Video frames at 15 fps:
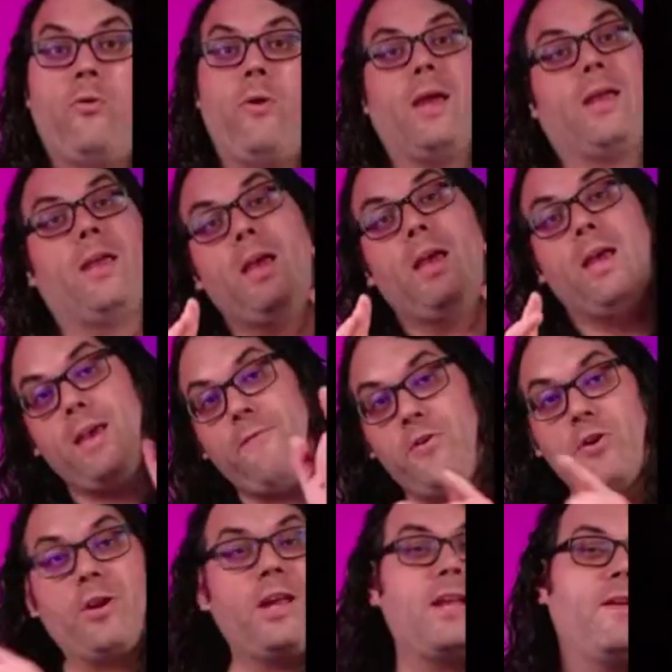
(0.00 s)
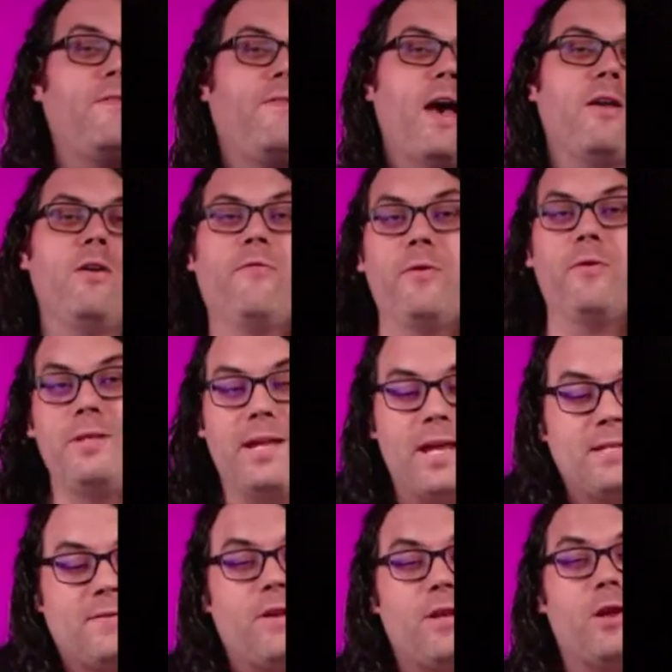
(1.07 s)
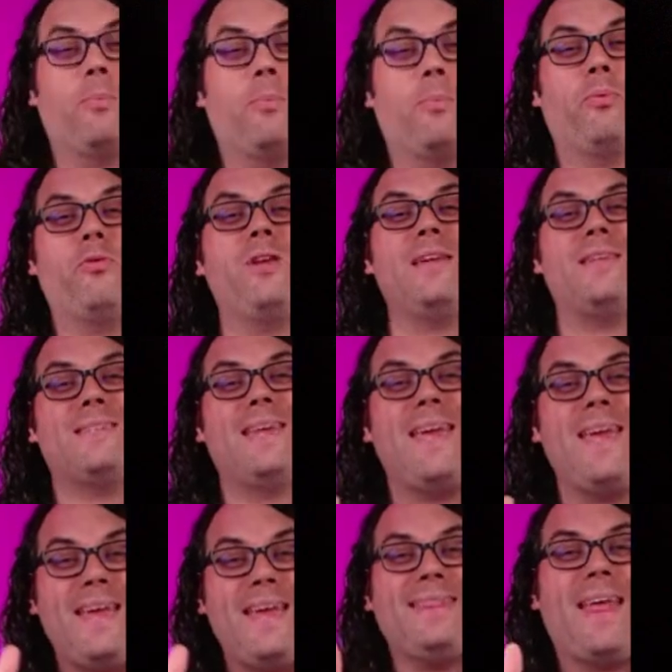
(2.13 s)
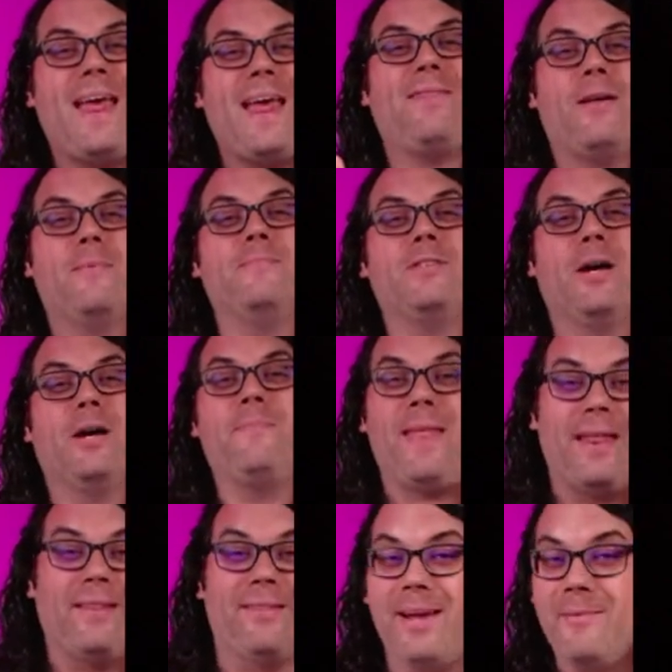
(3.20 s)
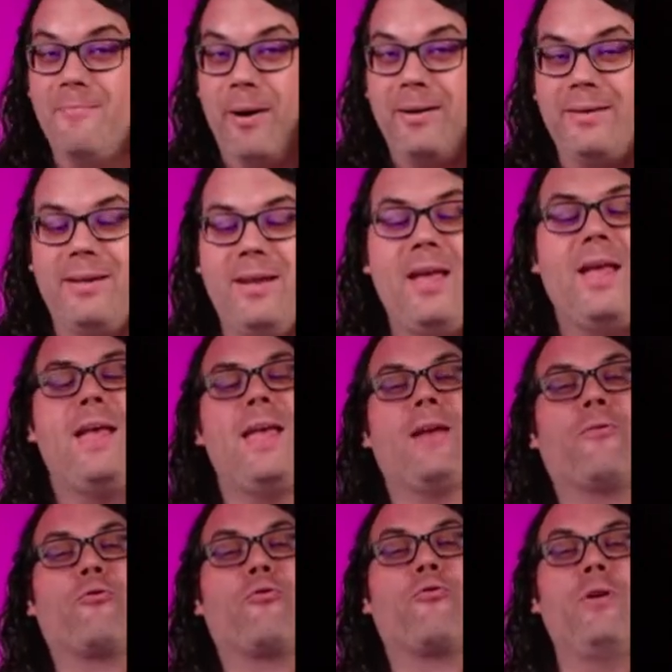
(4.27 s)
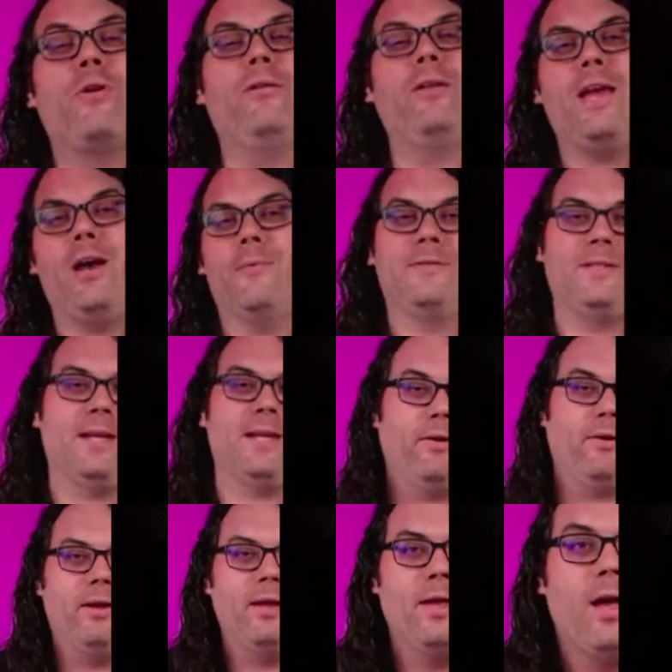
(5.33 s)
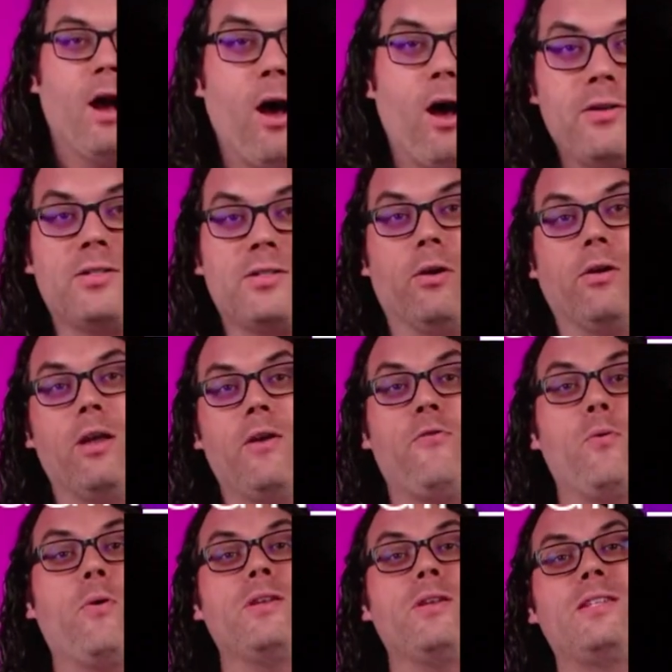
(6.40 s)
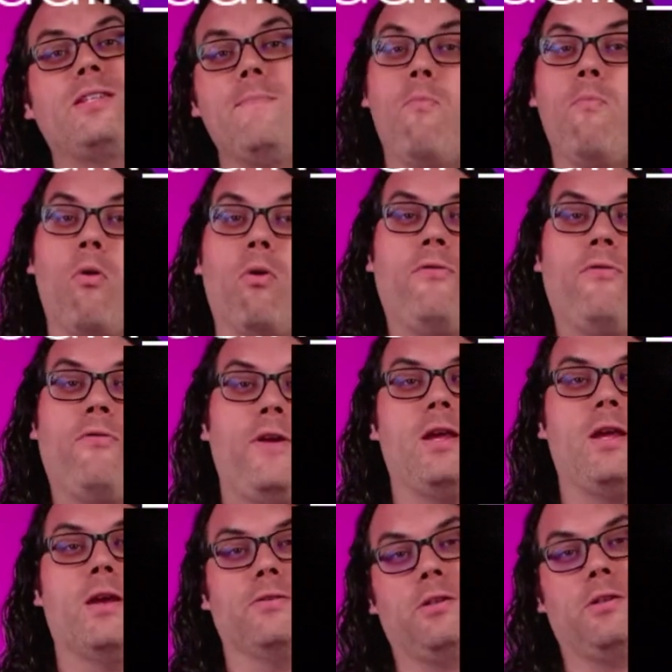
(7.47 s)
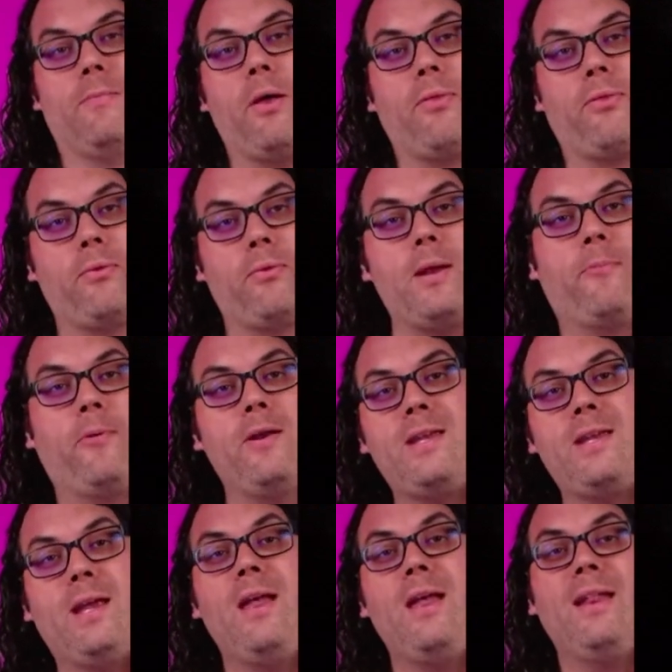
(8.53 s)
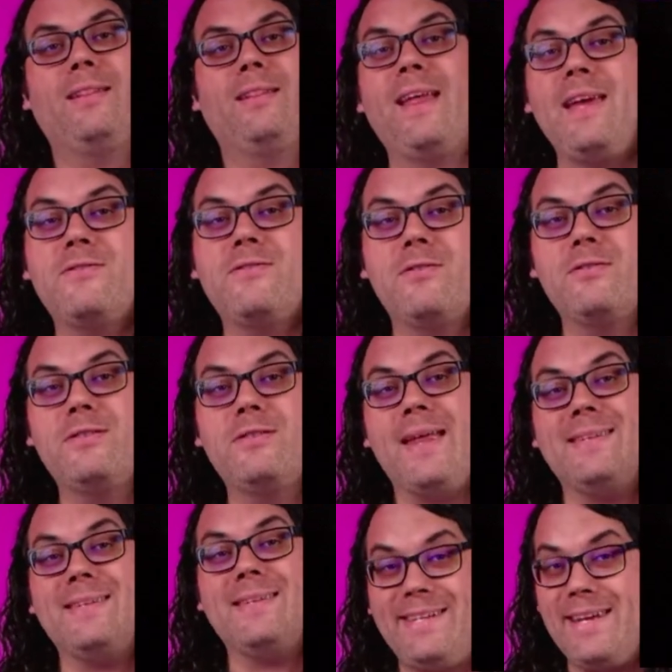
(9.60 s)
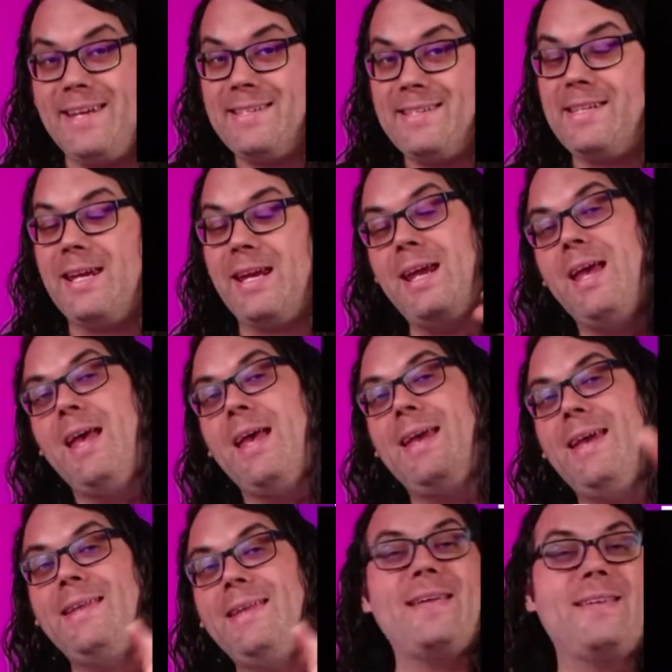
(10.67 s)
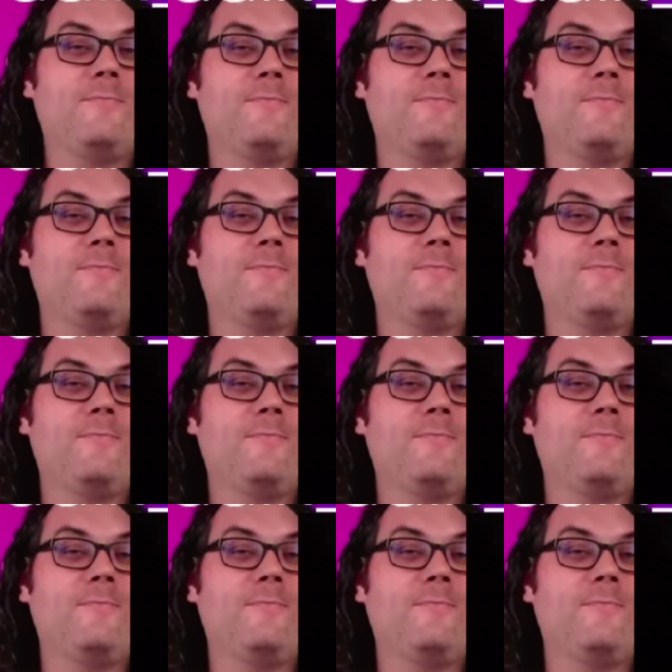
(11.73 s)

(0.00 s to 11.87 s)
quick, if you're getting value from today's video, please hit that thumbs up, that like button. It really helps out. Also, if you want to see more videos about 3D printing, lasers, and CNC, hit that